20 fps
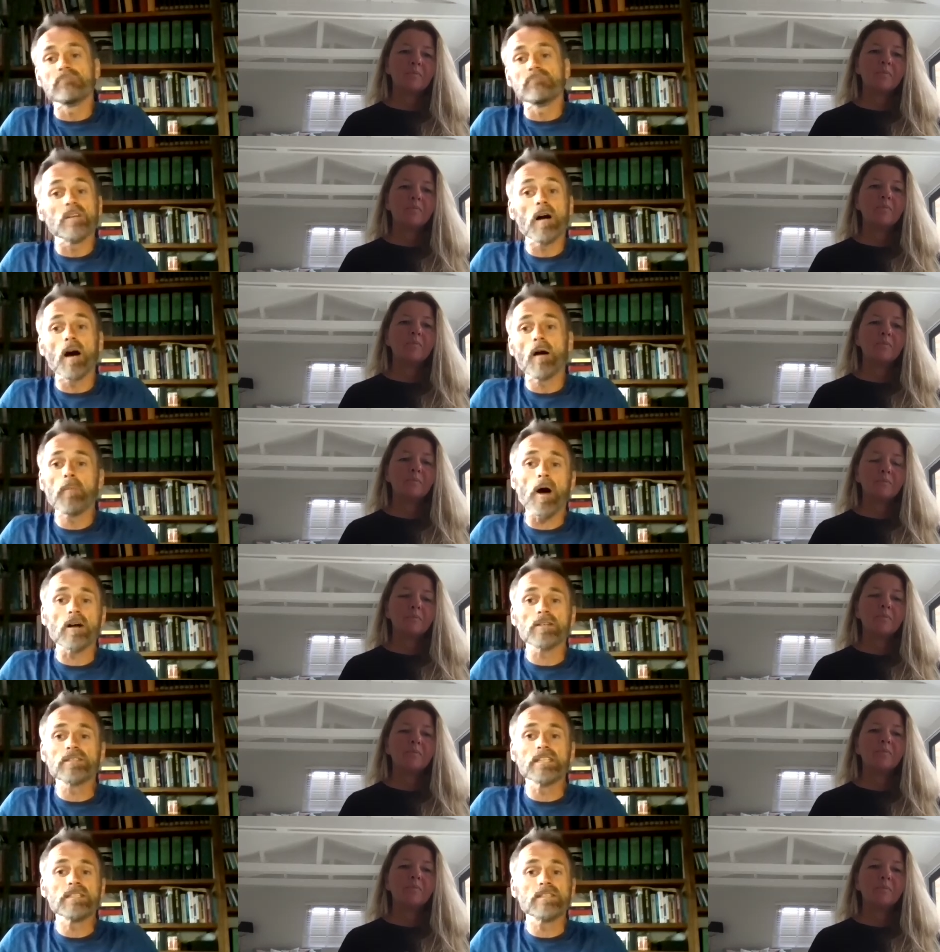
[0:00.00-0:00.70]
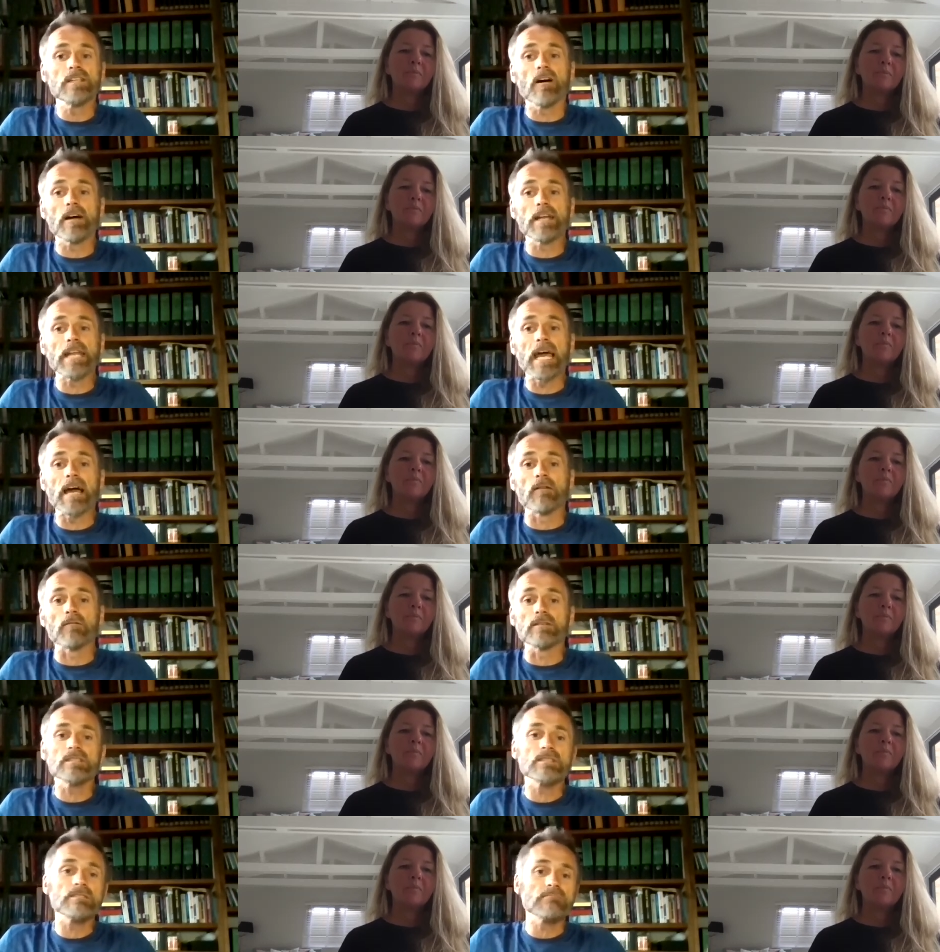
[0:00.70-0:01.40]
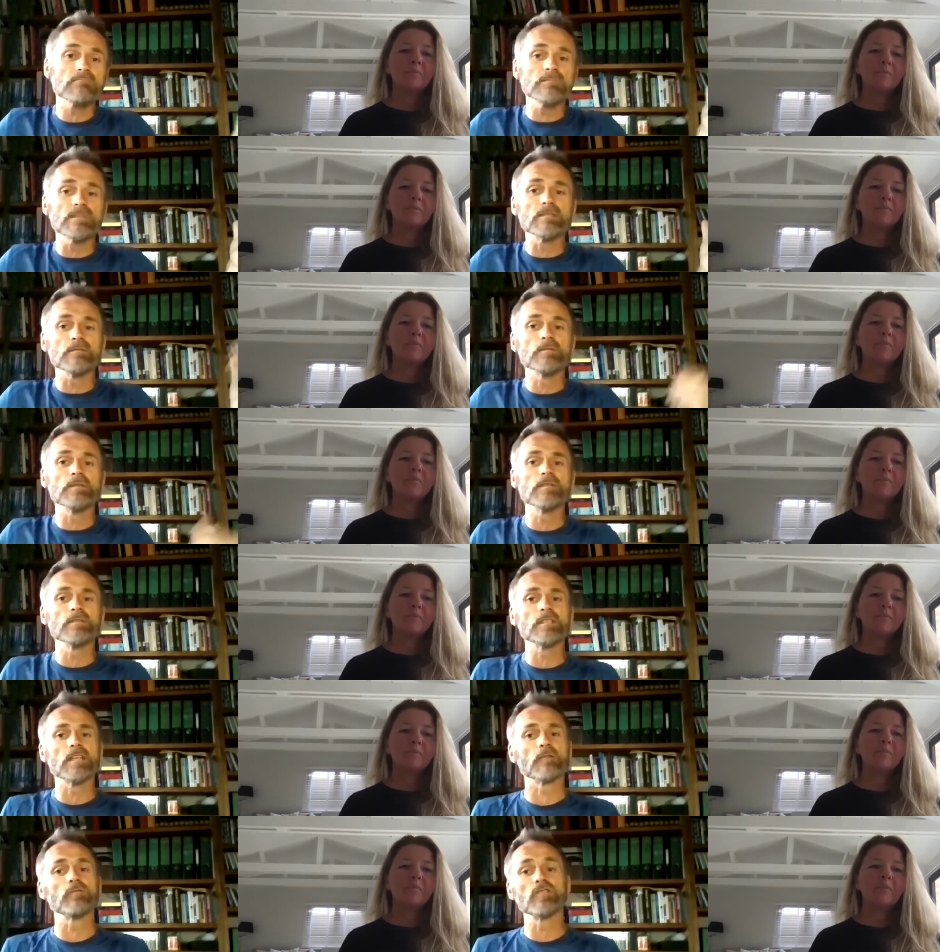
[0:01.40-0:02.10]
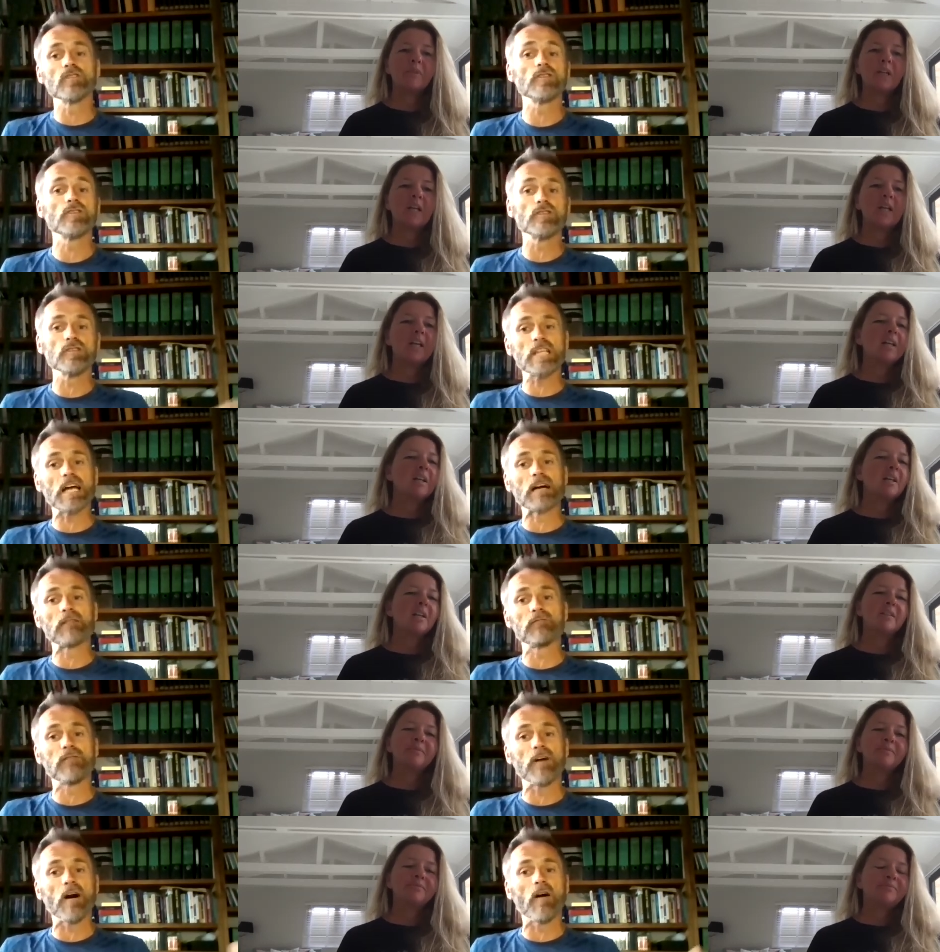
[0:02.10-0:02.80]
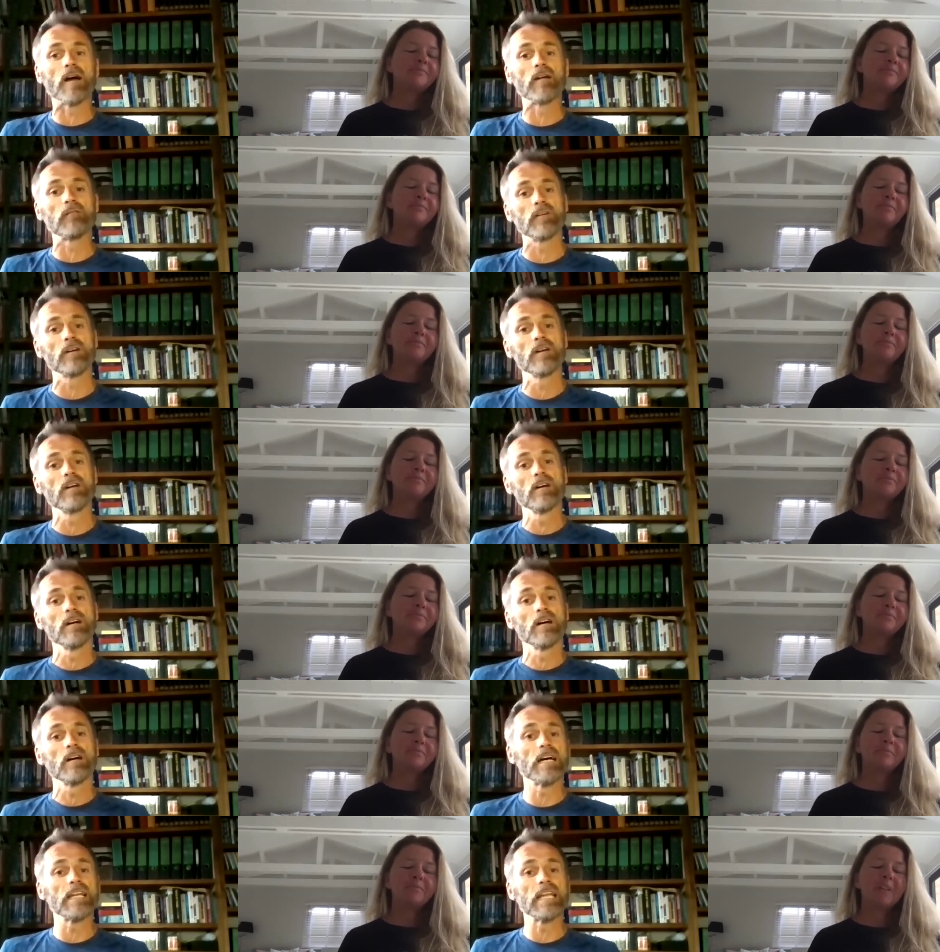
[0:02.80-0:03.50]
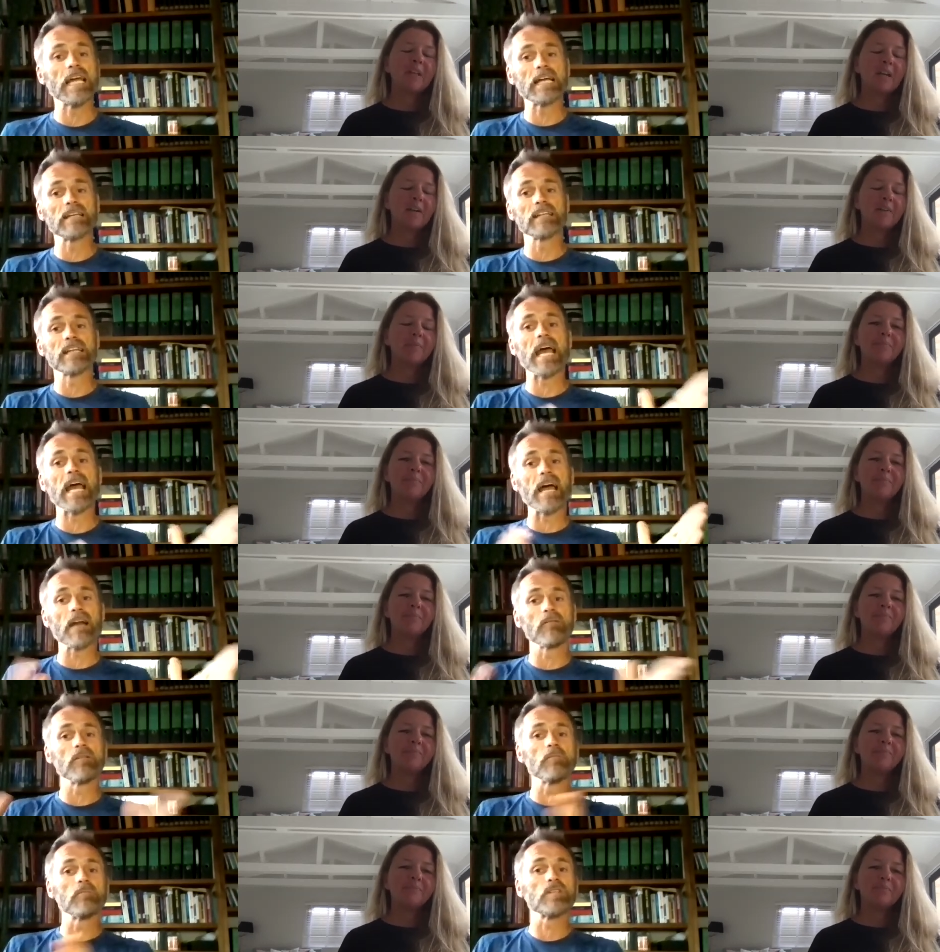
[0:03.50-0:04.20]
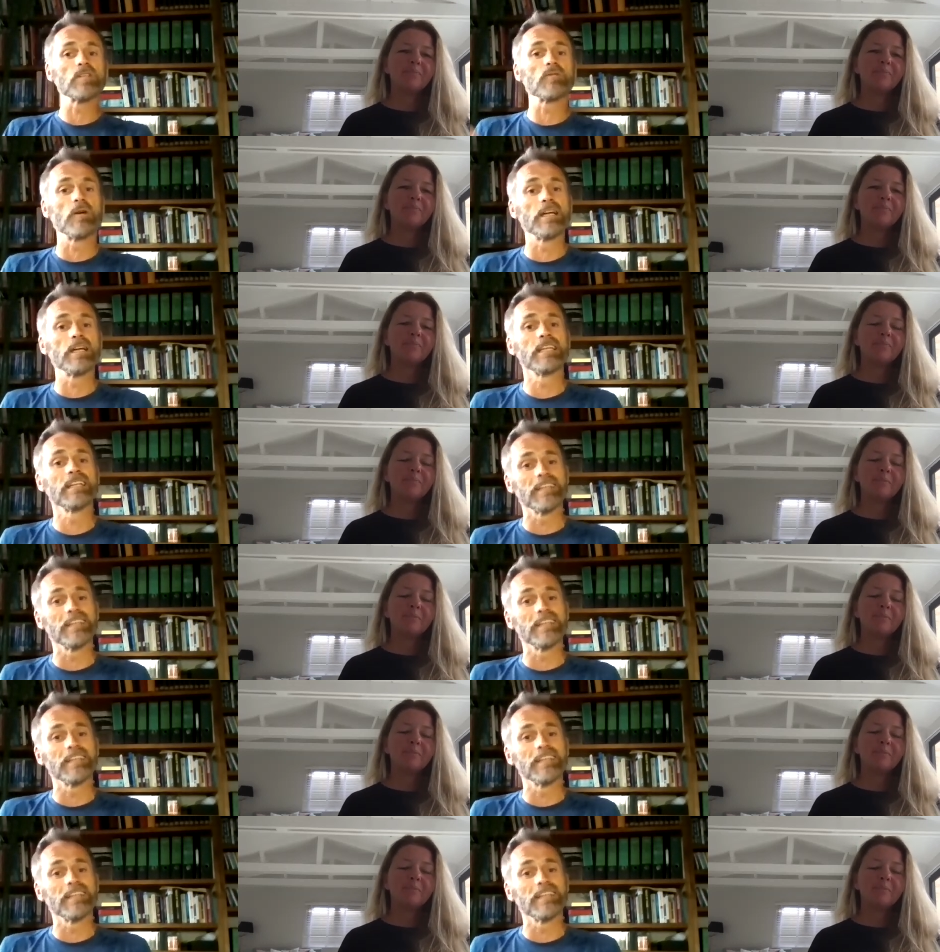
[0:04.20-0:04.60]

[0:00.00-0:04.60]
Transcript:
Speaker 1: oh, but I did nine hours. You know, you could have done five and yeah. had an hour in between,